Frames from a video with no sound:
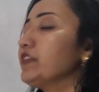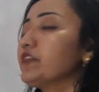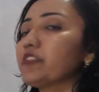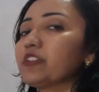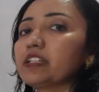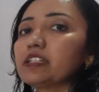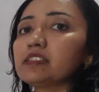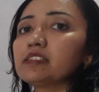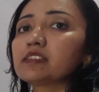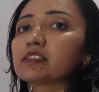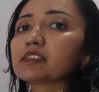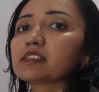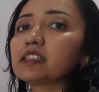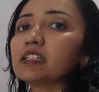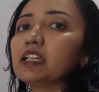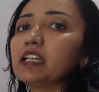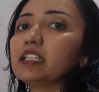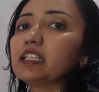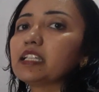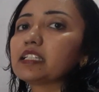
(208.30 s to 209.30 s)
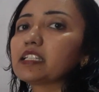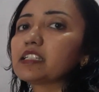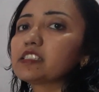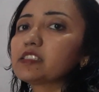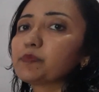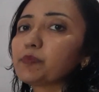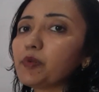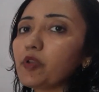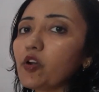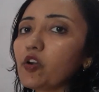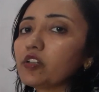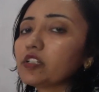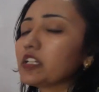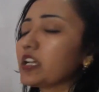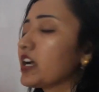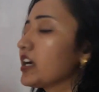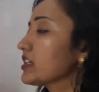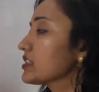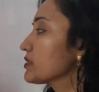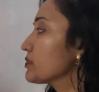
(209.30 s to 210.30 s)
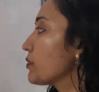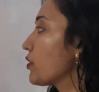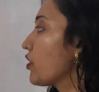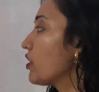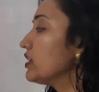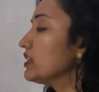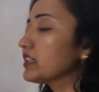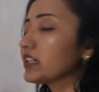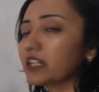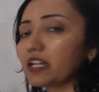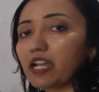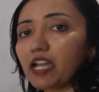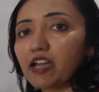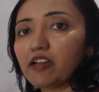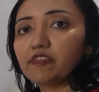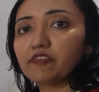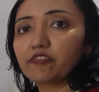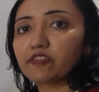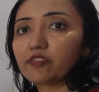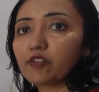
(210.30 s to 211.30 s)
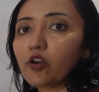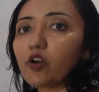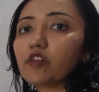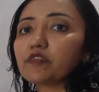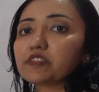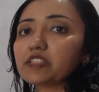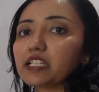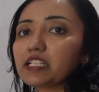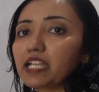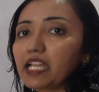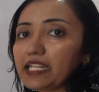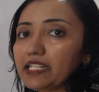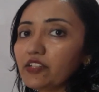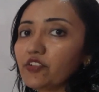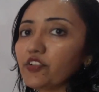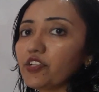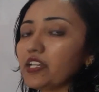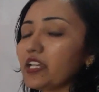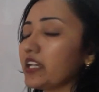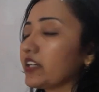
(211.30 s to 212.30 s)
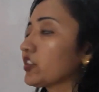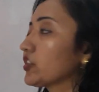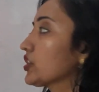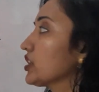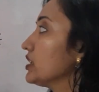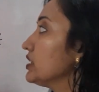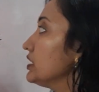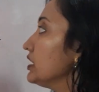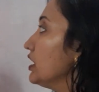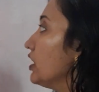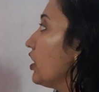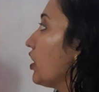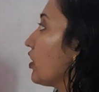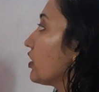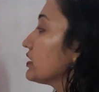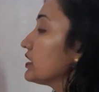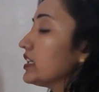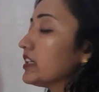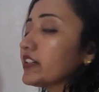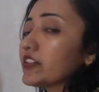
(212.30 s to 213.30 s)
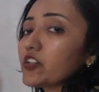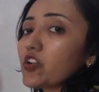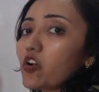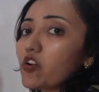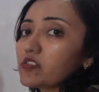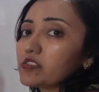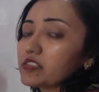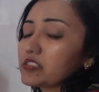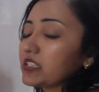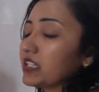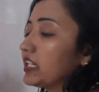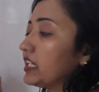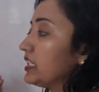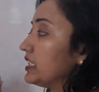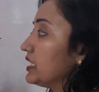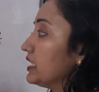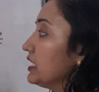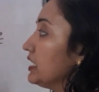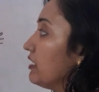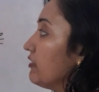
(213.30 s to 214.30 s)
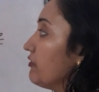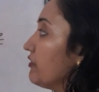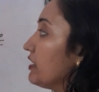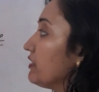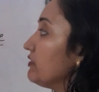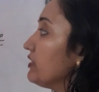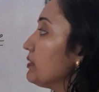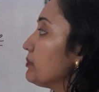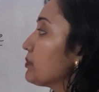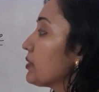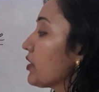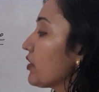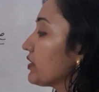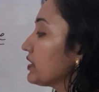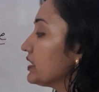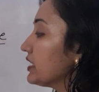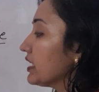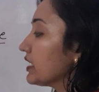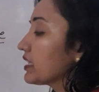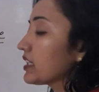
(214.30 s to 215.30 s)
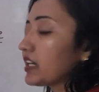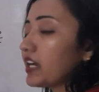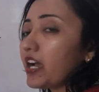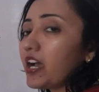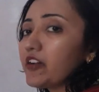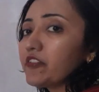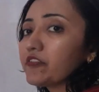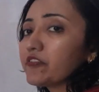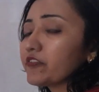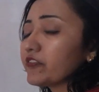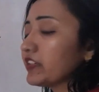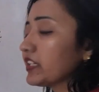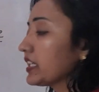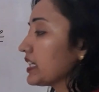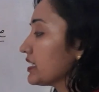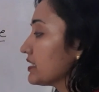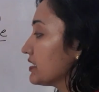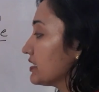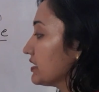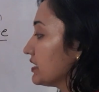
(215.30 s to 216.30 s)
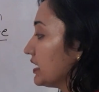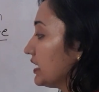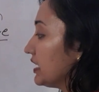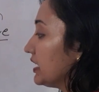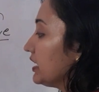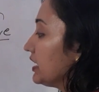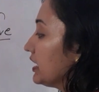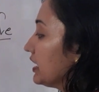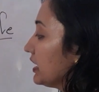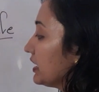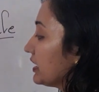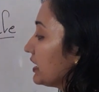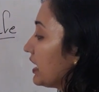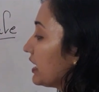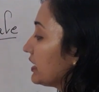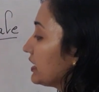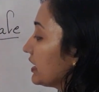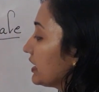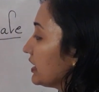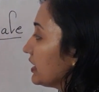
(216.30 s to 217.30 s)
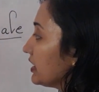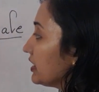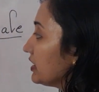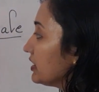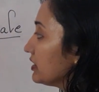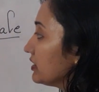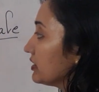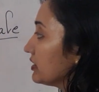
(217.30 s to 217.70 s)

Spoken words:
friends, let us plot a small graph of the light reaction on the redox scale. When we plot the graph, we can see that here